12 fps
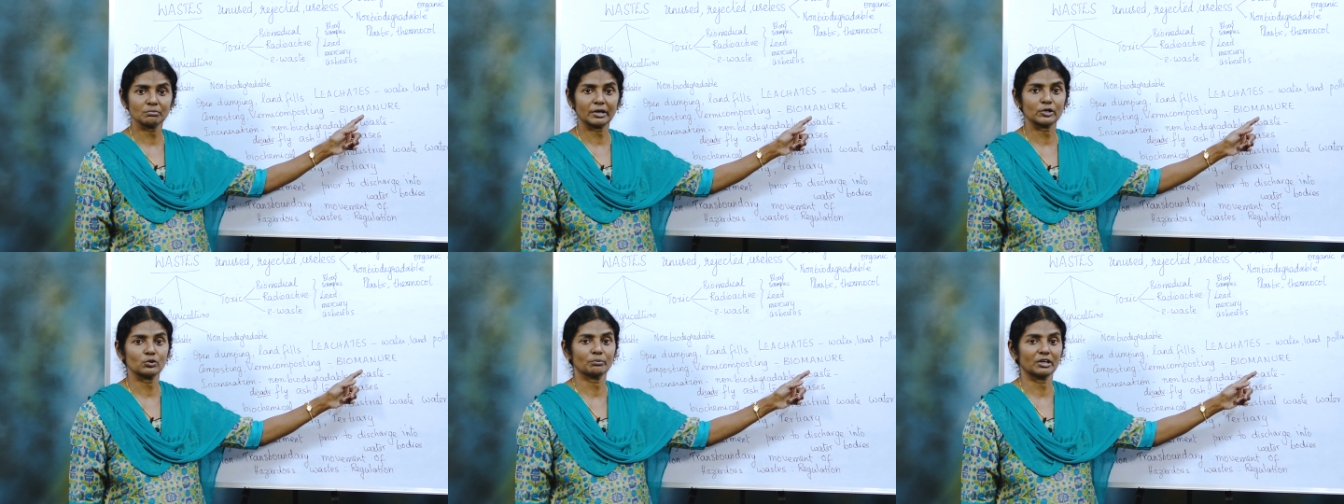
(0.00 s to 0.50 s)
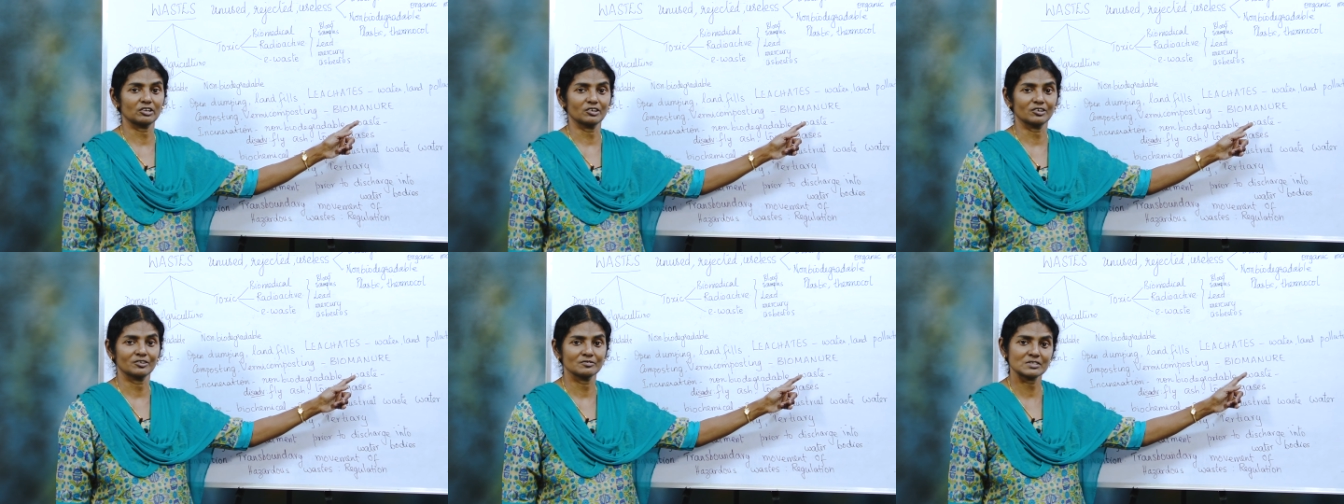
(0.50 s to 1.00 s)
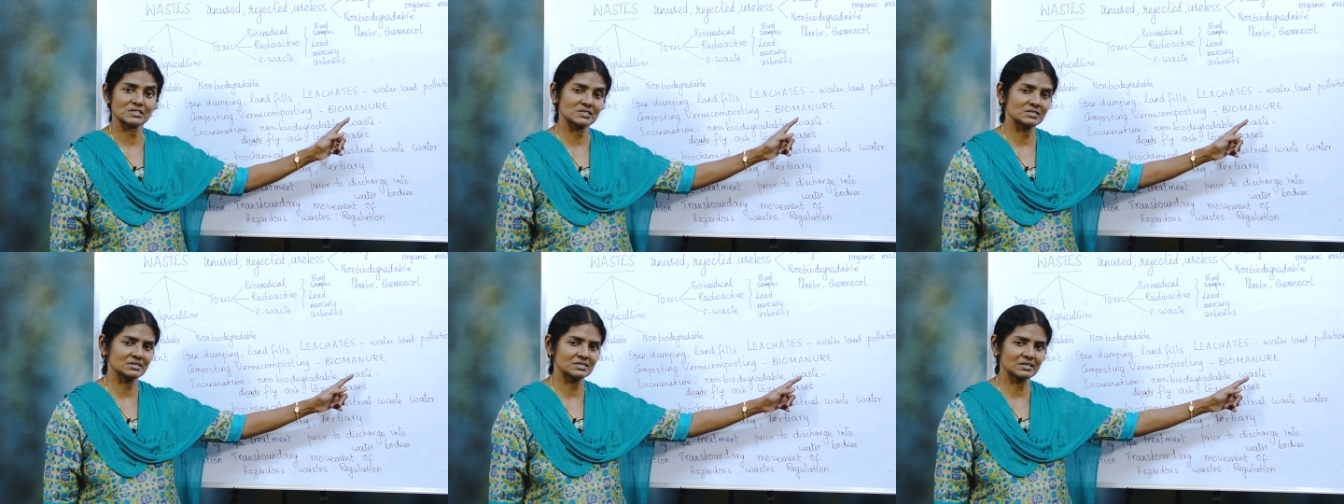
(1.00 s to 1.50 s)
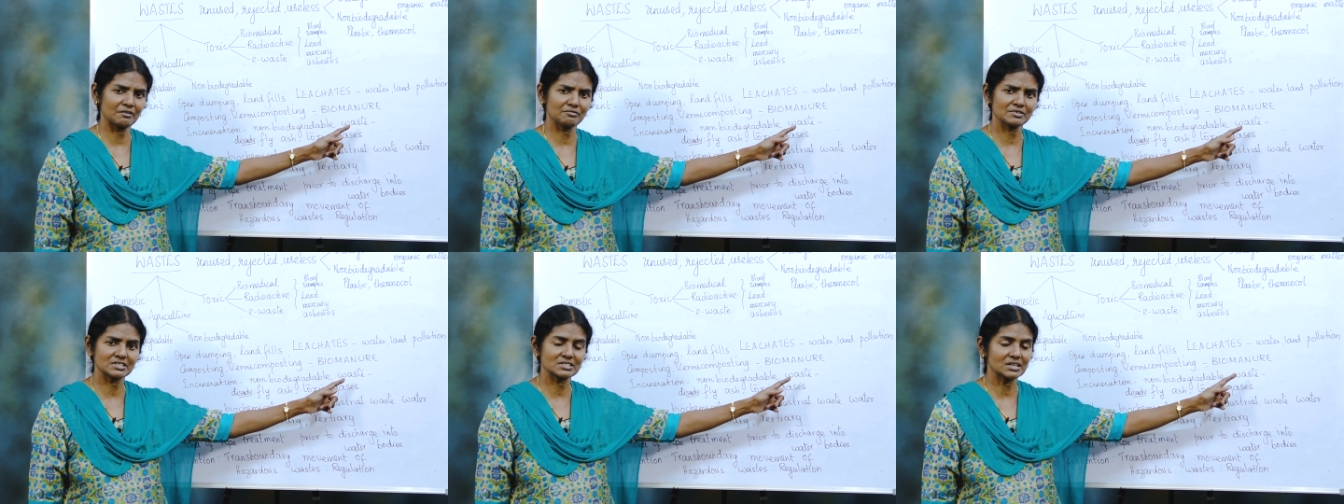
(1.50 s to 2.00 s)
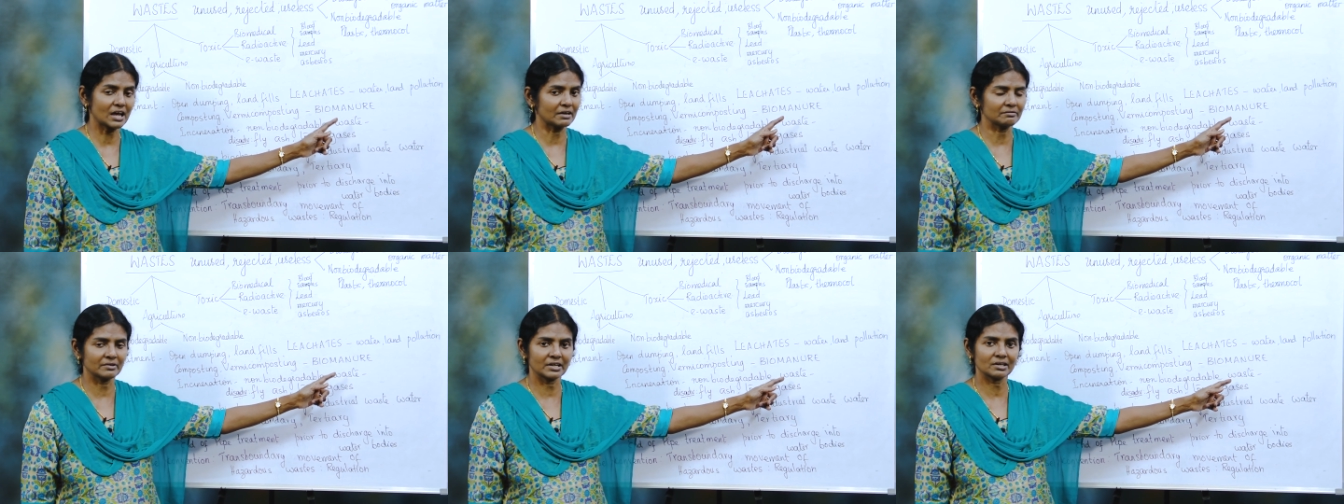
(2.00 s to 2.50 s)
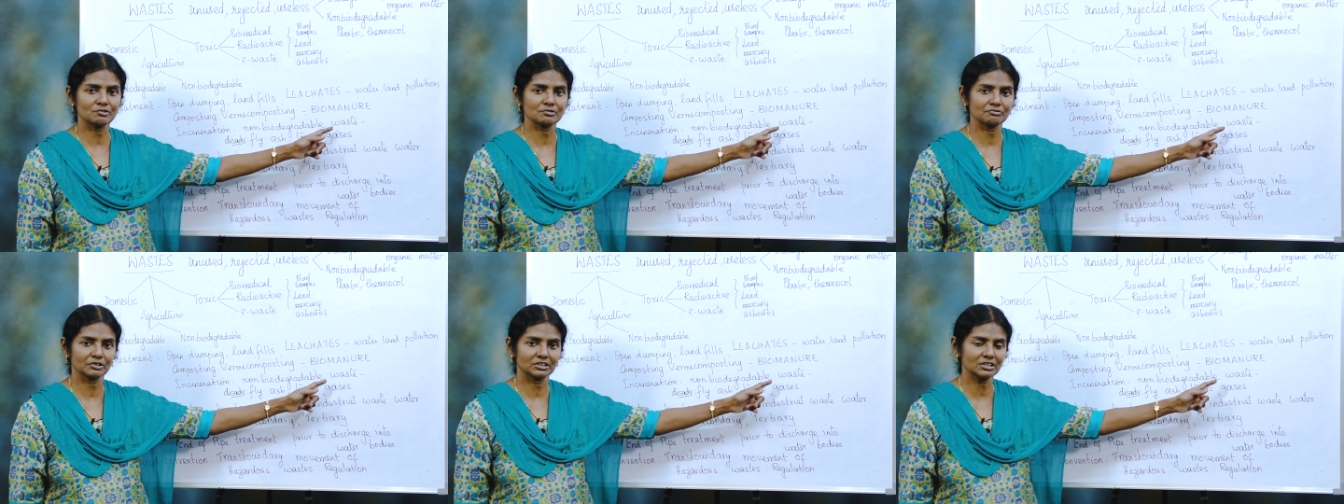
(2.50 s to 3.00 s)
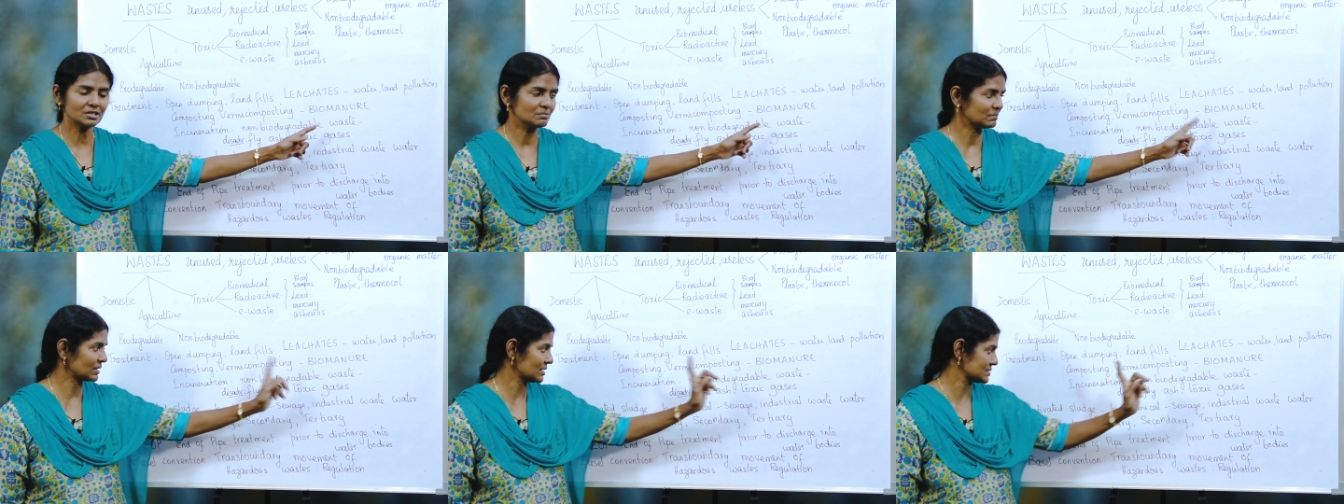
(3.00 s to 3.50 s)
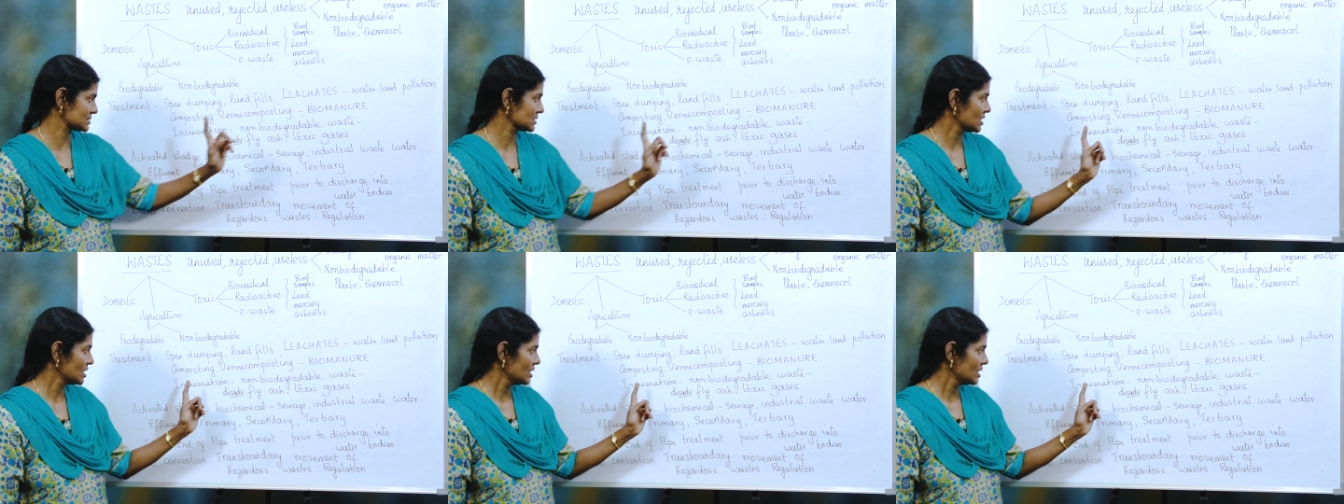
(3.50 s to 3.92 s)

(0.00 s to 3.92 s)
biomanure which is the safest and very good for the plants